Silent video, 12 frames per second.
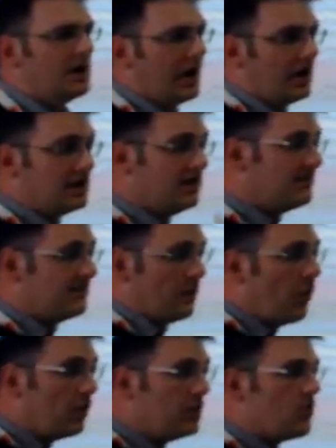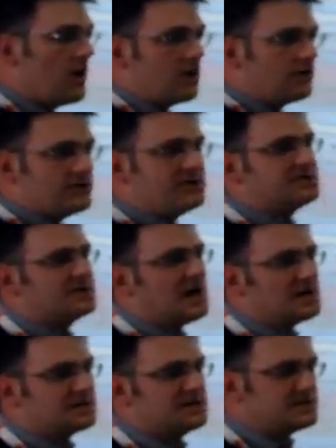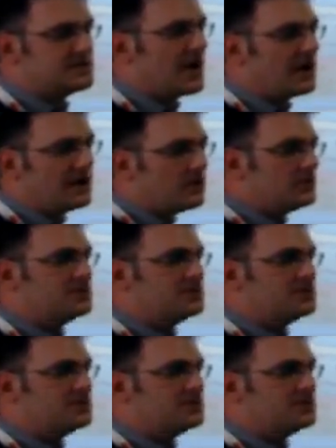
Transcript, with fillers: And if only one of these tasks is running on